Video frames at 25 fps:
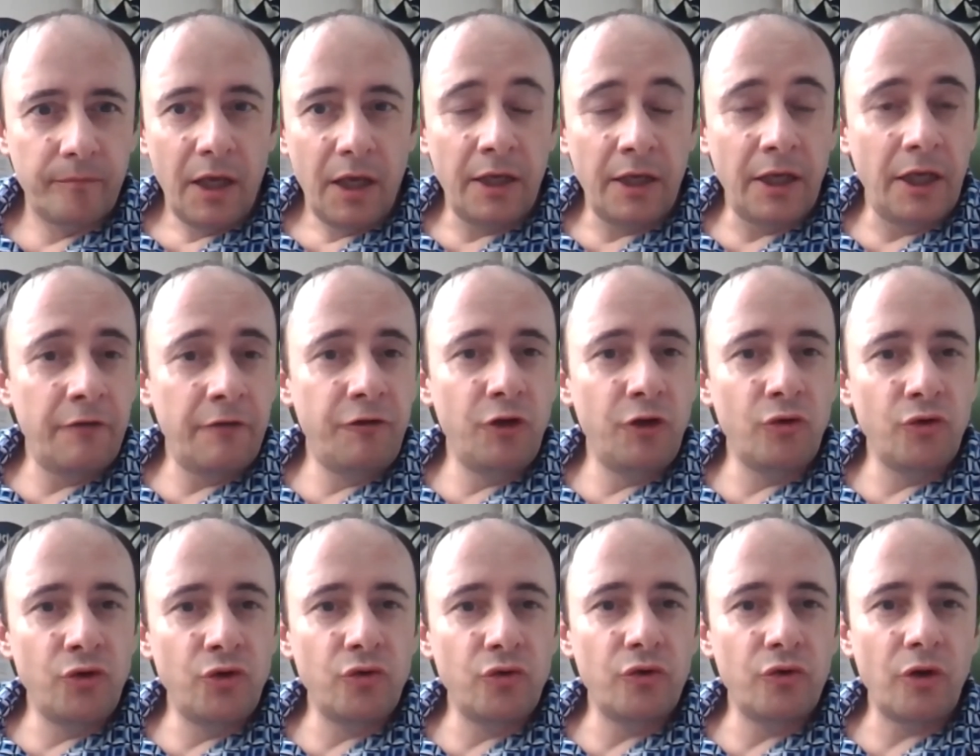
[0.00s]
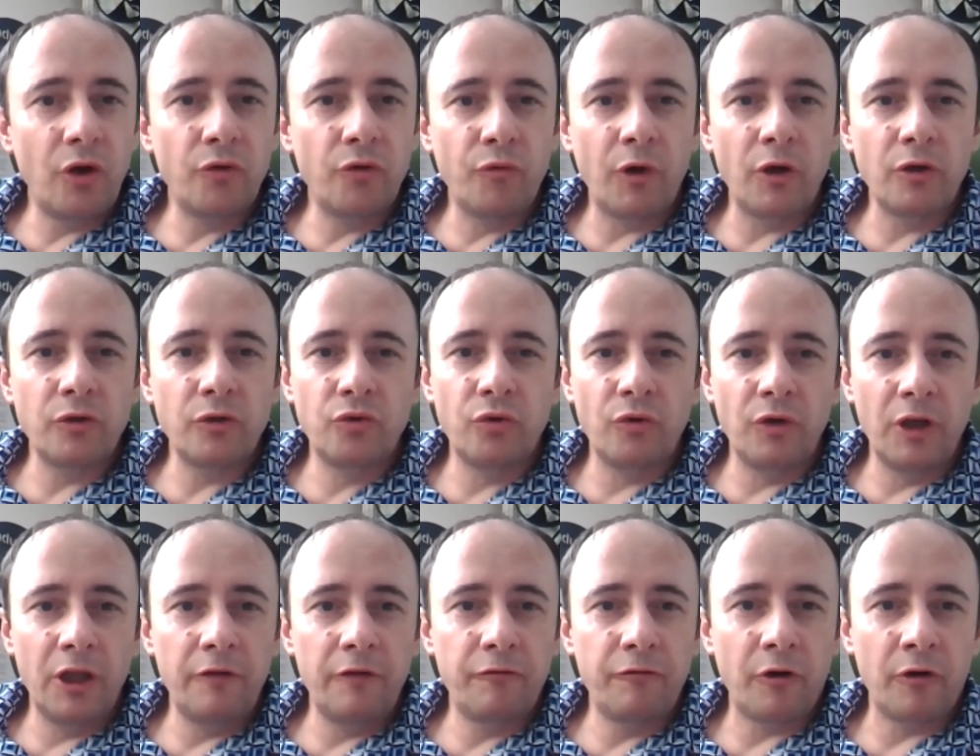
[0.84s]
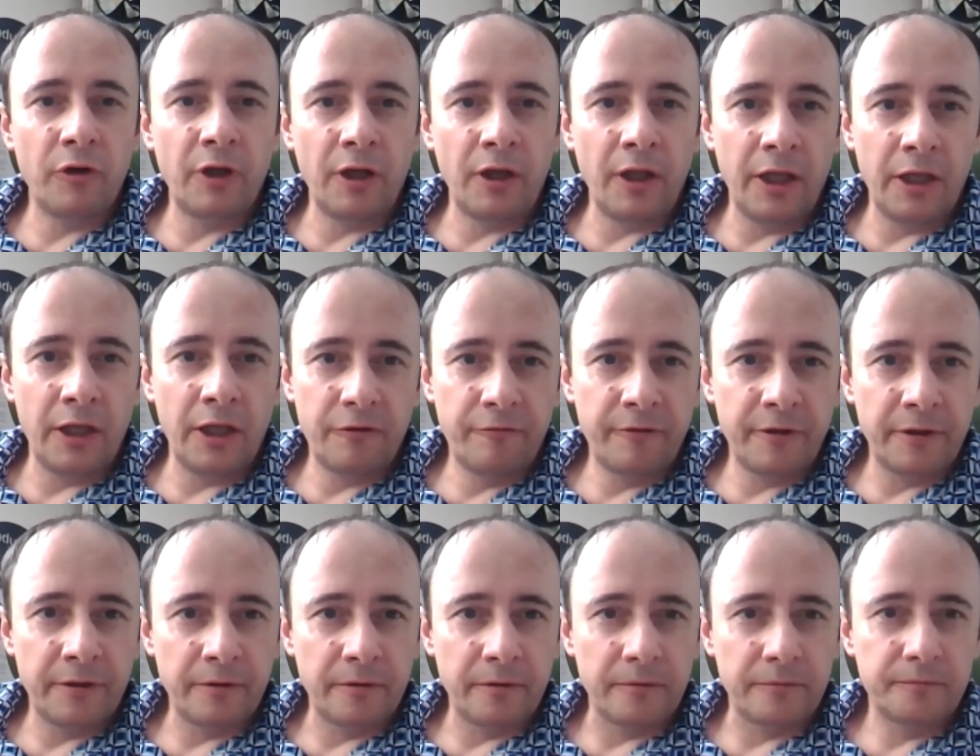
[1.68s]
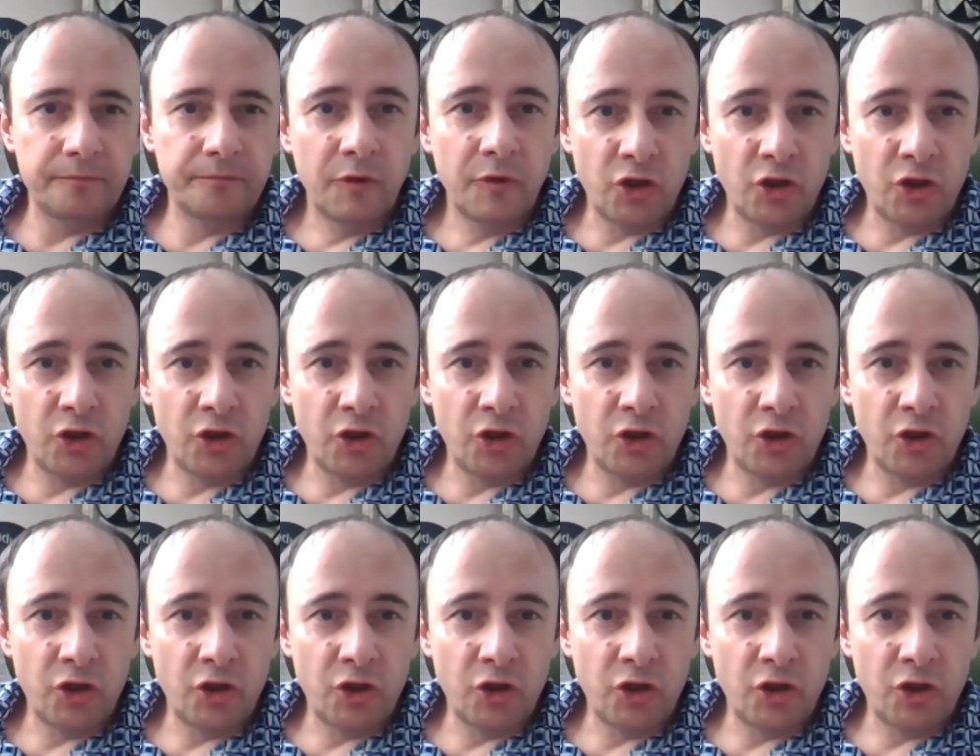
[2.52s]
And if you do not want to live on a landfill,